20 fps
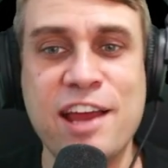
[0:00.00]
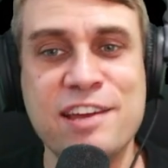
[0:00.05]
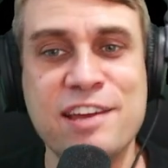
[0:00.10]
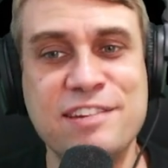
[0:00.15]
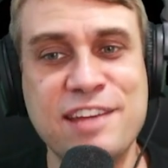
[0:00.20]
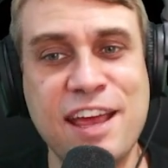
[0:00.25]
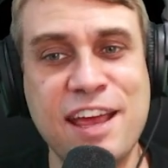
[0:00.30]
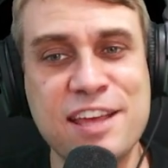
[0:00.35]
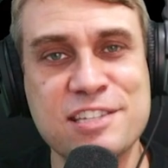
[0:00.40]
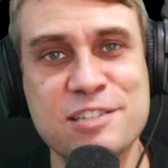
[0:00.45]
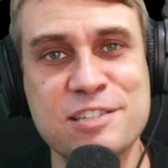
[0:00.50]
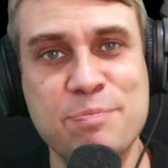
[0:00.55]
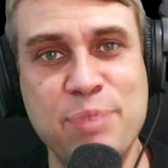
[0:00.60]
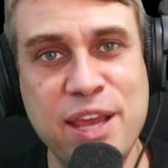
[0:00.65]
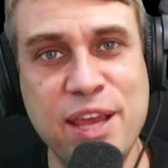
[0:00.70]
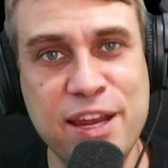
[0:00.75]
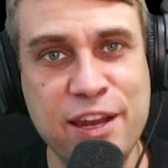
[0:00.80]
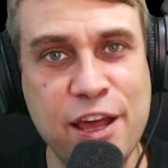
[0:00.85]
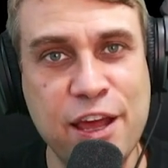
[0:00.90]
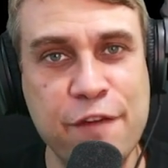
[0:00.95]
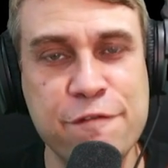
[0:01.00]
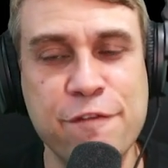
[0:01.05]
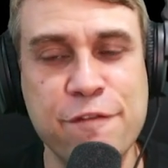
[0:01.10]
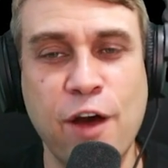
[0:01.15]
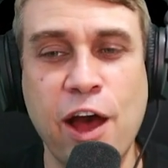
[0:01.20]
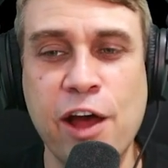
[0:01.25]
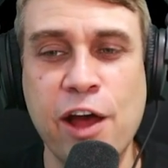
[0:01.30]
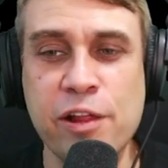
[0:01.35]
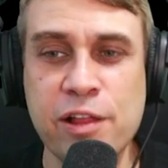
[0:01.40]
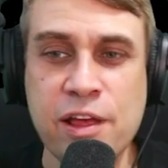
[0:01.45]
test PDF
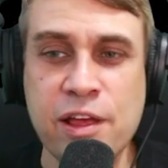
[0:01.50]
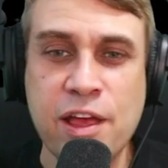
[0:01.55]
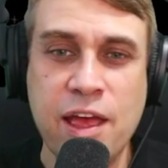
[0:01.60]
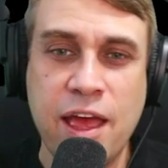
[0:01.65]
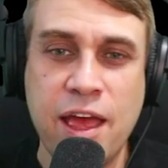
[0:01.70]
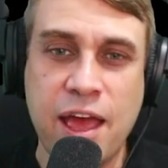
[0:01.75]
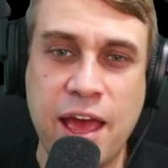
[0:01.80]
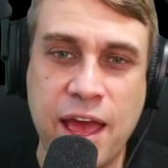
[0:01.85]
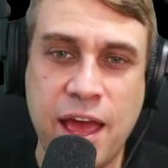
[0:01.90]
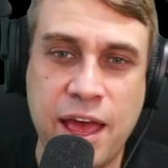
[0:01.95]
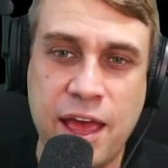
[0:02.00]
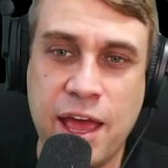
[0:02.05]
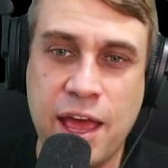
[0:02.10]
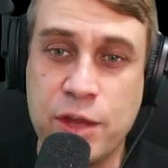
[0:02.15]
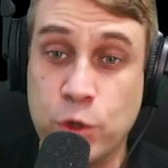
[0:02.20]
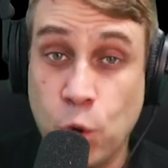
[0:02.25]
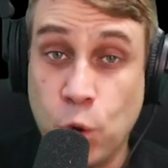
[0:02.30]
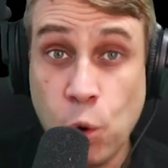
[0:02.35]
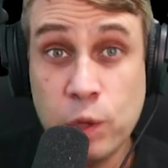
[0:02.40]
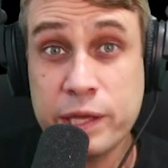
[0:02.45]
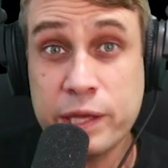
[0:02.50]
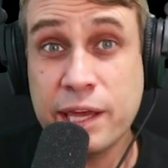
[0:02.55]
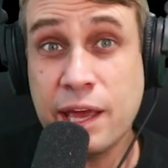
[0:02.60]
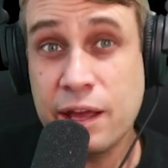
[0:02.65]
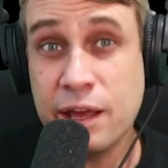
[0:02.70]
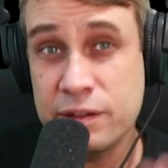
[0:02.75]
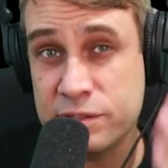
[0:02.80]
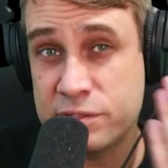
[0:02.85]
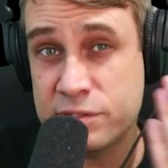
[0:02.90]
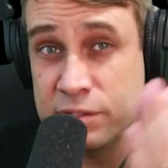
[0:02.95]
file, and all
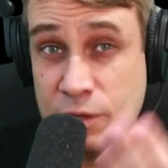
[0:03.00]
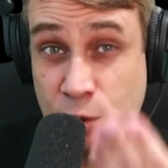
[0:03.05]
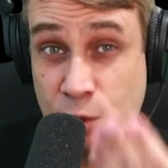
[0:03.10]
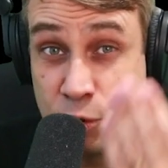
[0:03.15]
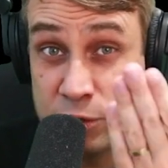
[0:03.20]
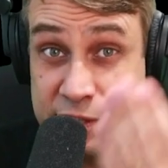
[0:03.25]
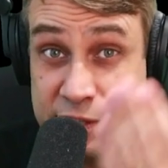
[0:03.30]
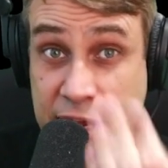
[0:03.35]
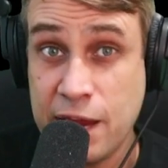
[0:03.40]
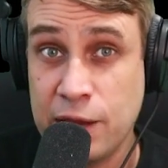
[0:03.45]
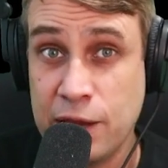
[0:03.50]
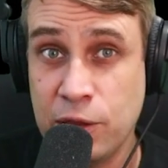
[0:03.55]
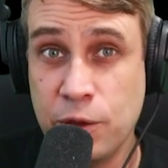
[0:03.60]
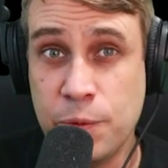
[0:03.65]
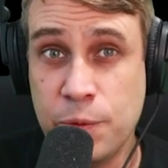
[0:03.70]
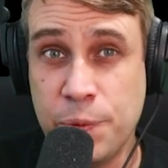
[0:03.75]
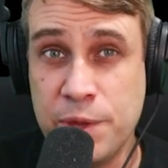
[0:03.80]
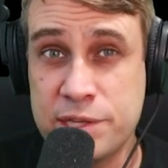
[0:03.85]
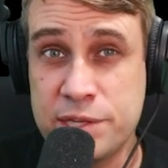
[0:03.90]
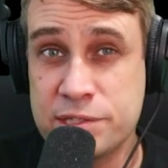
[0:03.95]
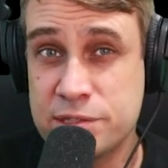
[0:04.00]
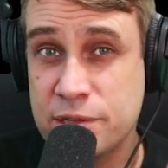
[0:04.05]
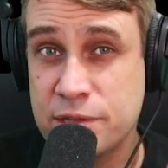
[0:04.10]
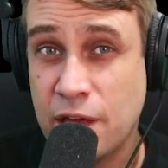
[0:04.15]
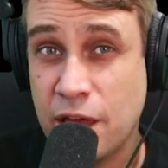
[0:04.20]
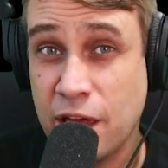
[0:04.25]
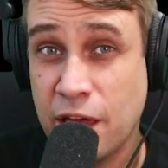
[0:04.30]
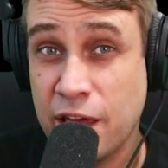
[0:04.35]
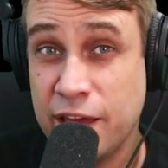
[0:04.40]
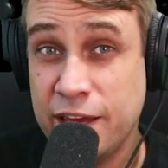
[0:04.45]
accounts could download this
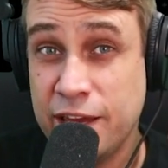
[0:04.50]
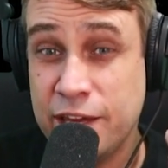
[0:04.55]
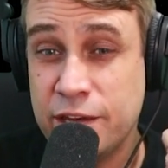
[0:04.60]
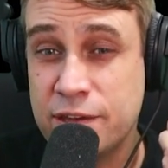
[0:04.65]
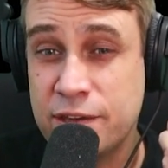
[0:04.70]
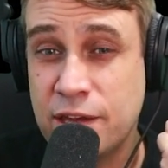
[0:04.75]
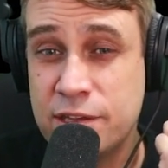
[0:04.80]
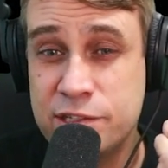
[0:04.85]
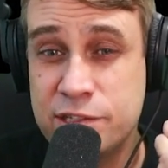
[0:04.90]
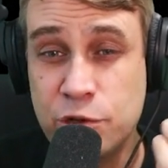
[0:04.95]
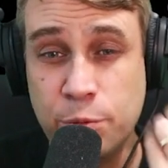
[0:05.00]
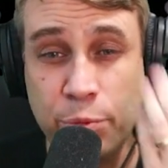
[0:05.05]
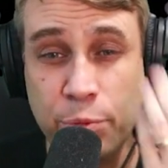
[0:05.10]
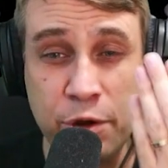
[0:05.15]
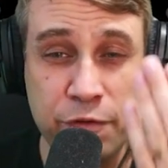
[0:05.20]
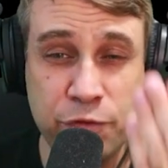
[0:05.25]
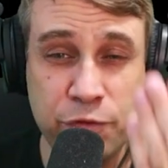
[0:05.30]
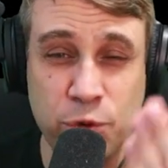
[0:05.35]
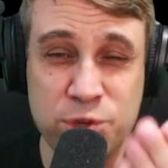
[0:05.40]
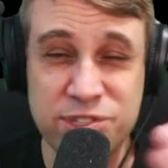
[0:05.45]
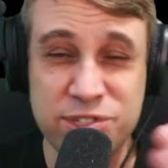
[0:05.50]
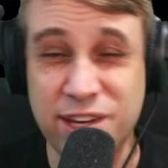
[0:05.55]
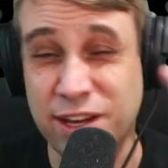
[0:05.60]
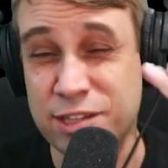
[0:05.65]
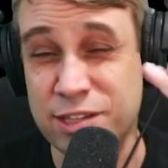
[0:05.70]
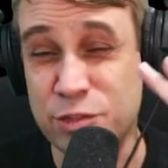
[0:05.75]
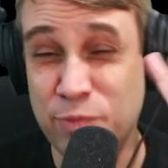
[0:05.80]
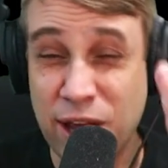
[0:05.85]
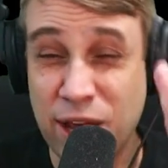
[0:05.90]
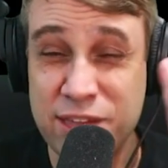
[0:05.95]
in 0.4
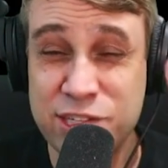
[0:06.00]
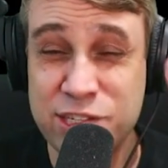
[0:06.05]
seconds, around